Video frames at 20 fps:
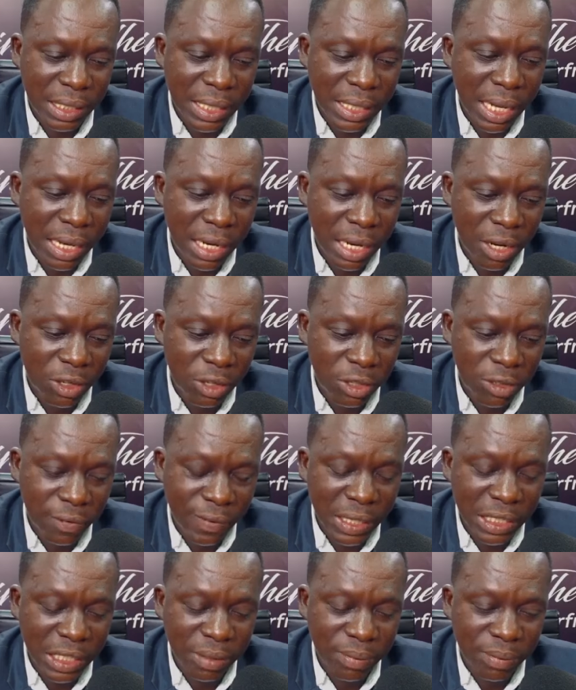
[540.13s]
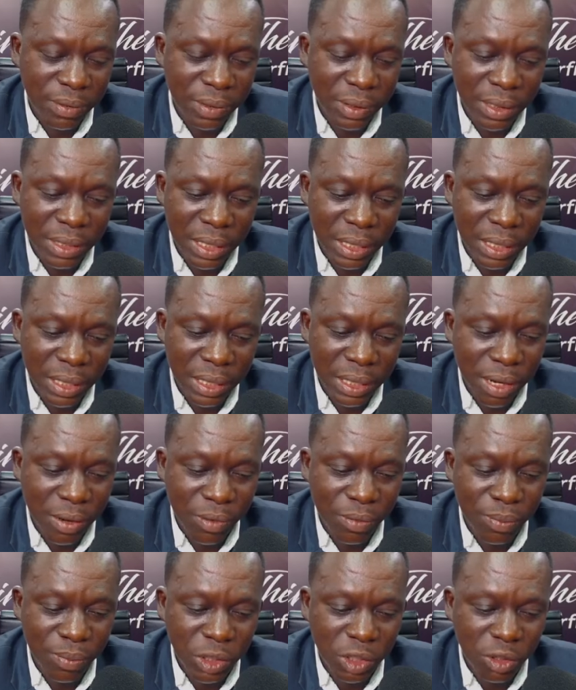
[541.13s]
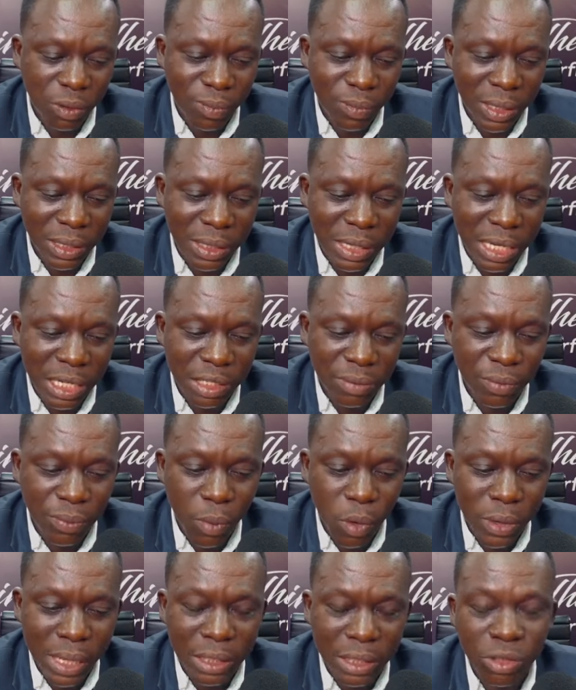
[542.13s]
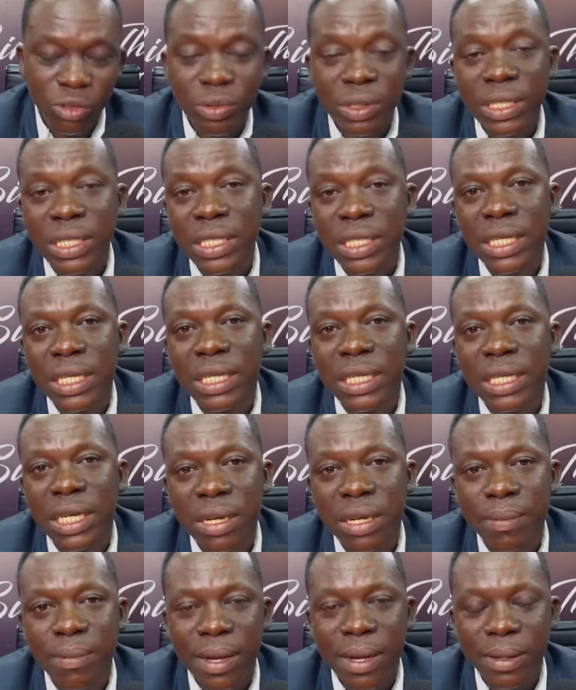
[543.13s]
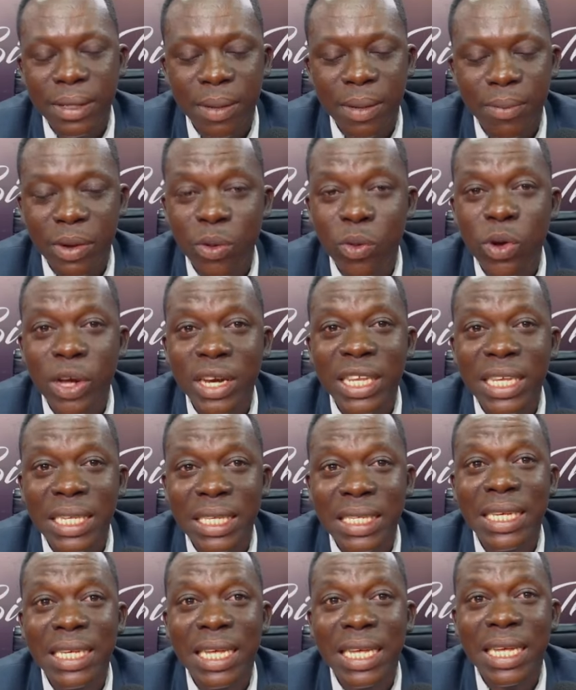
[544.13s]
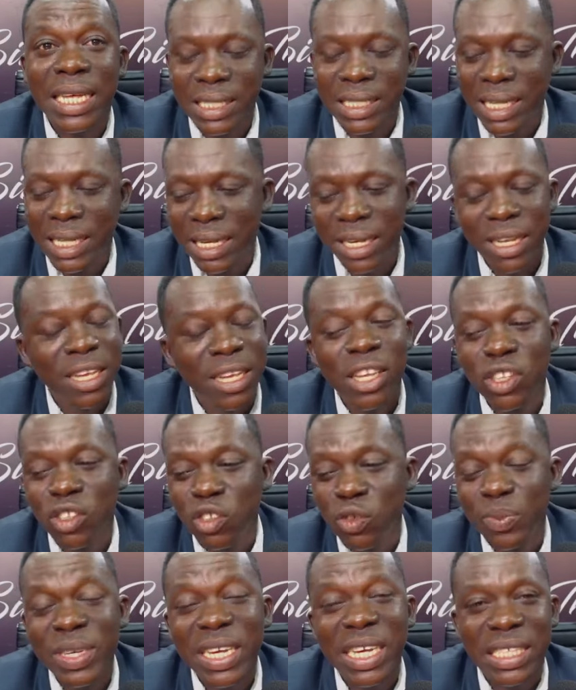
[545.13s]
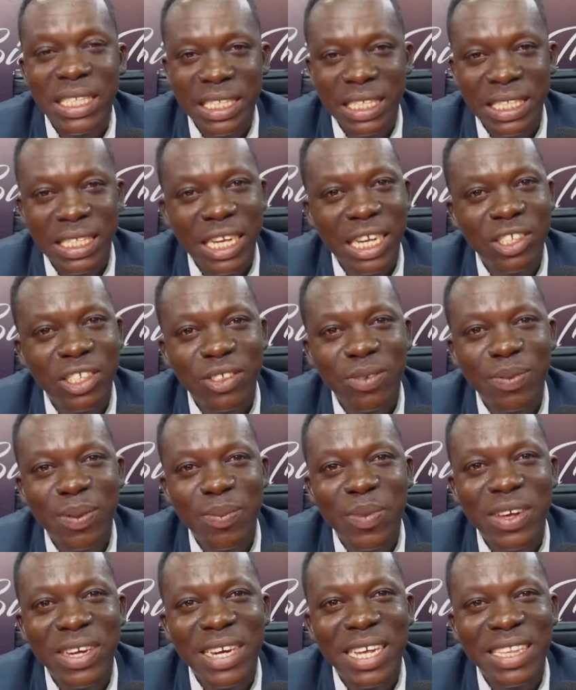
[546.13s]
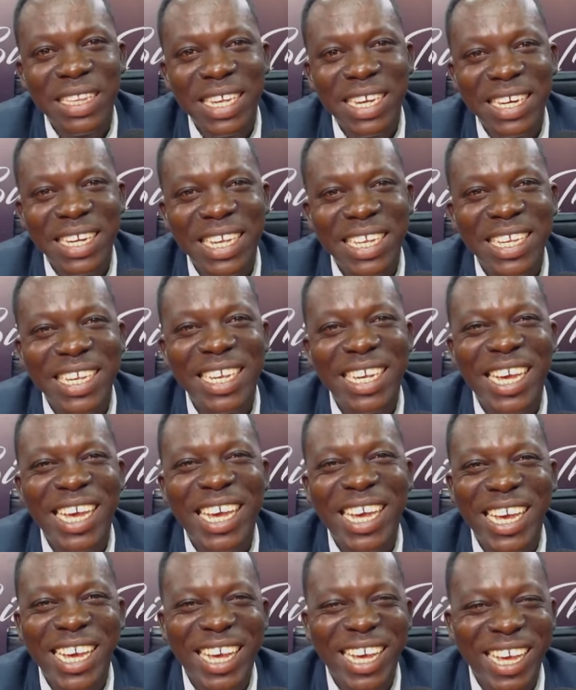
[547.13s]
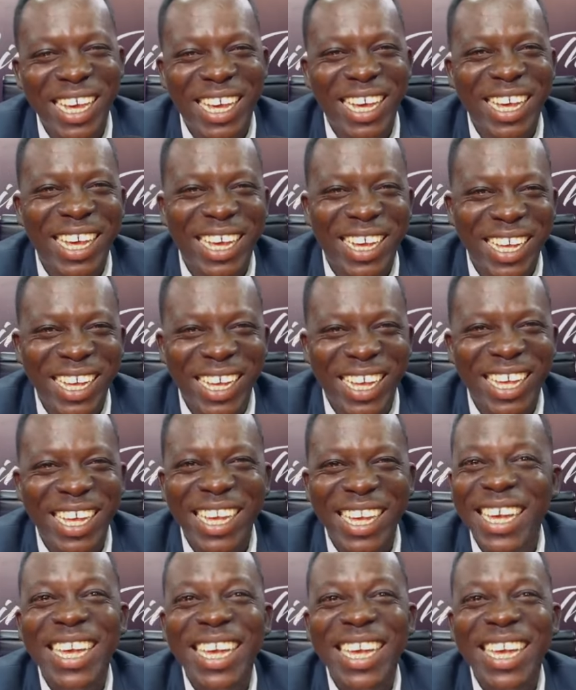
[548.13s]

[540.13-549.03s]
had a lot of experience, and I won't be surprised that he's more than 20 years. Yeah. yeah. But what it's clear is that to be a senior, it should be more than 10 years. 10 years. 10 years, then you're